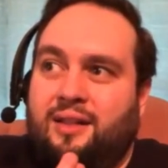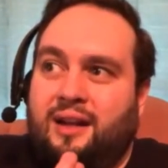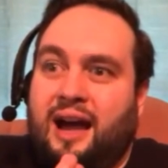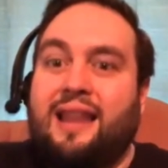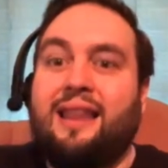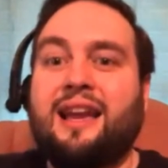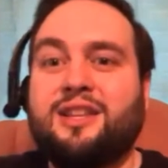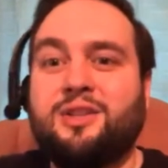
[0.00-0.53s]

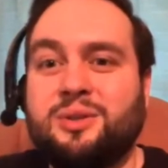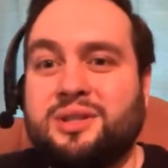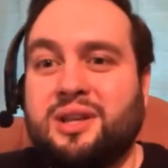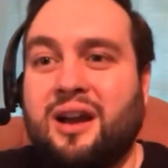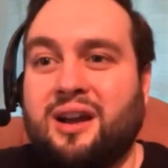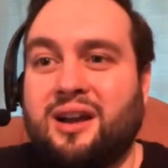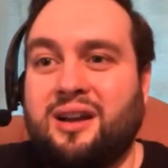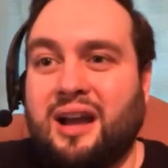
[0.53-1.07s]
I like to
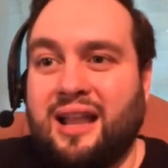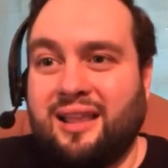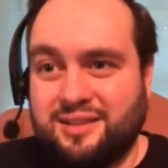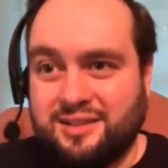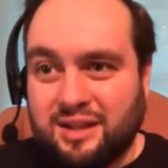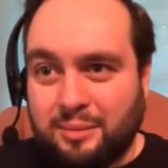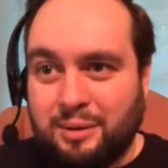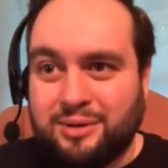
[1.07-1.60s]
talk
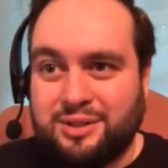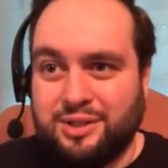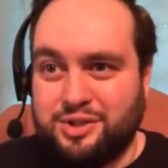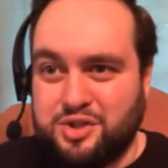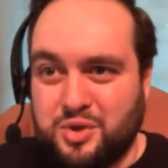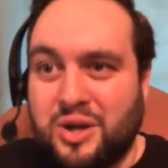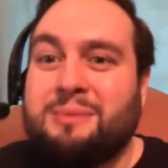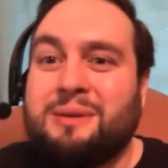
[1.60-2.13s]
about the
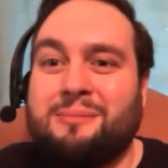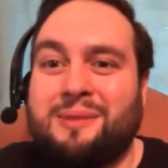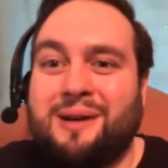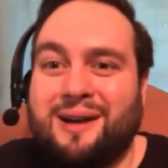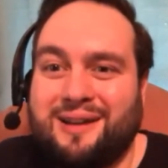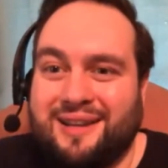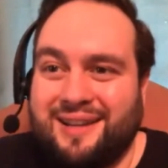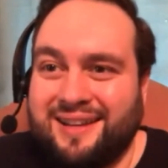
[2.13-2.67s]
enjoyment
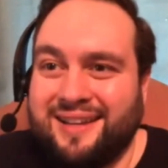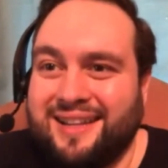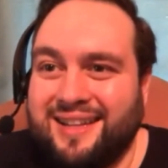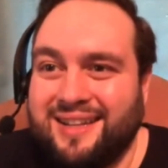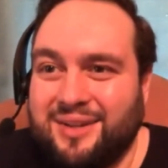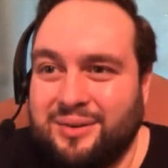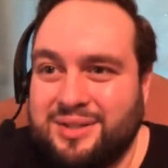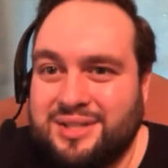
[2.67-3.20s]
body,
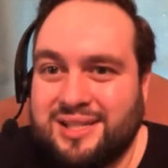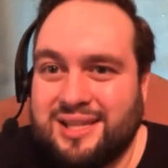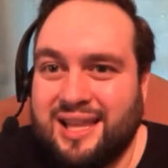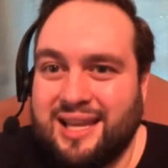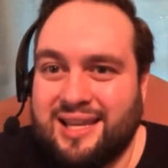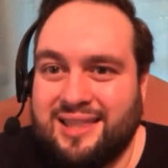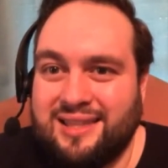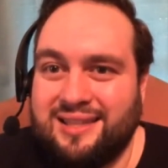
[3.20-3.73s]
which is
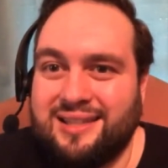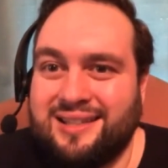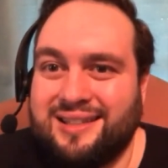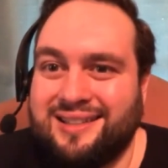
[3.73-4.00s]
like the